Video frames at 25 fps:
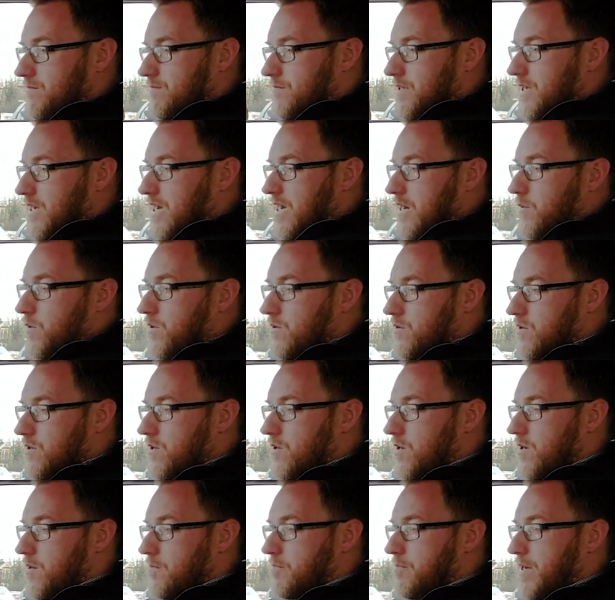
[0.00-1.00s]
I want
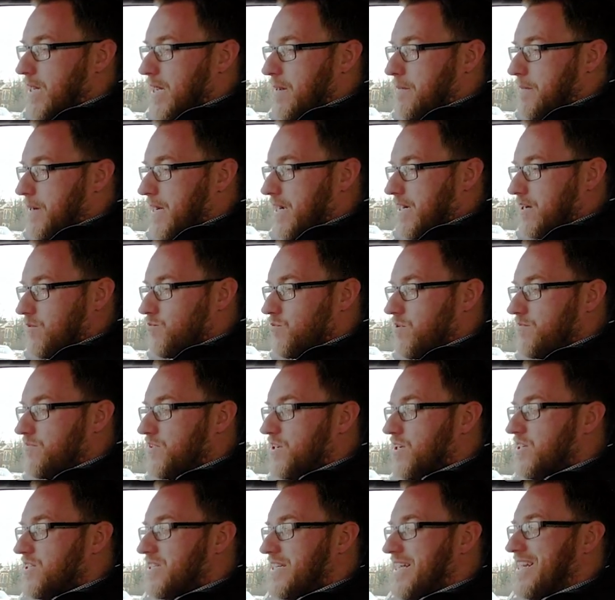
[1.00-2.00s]
bay parking,
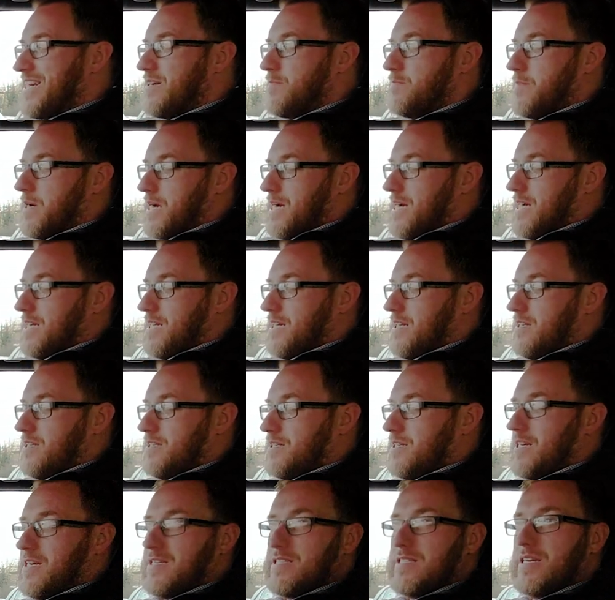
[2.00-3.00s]
reverse in parking, it
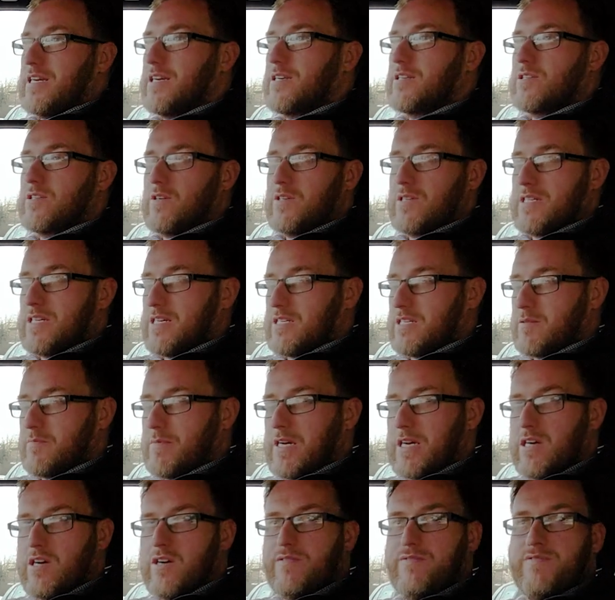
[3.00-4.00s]
says here. So it's asking me
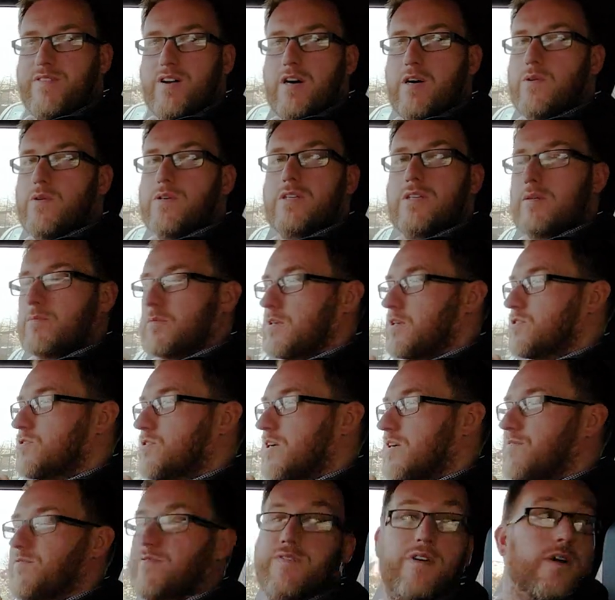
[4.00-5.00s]
to go forward. I'm going to
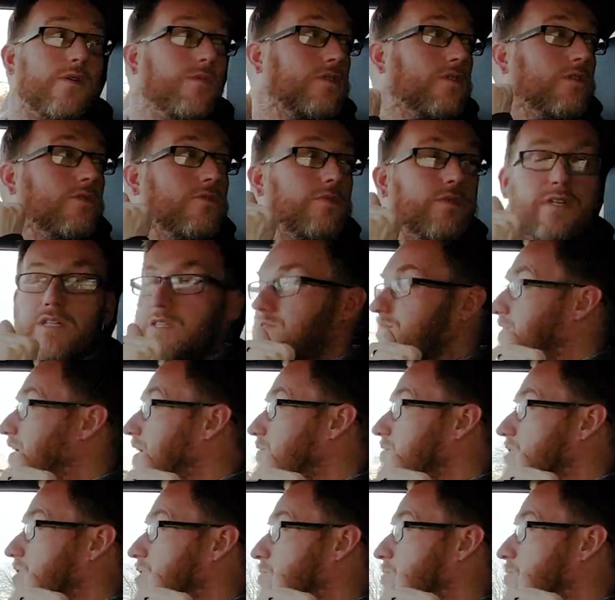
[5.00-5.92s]
drive forward. Oh, it's found a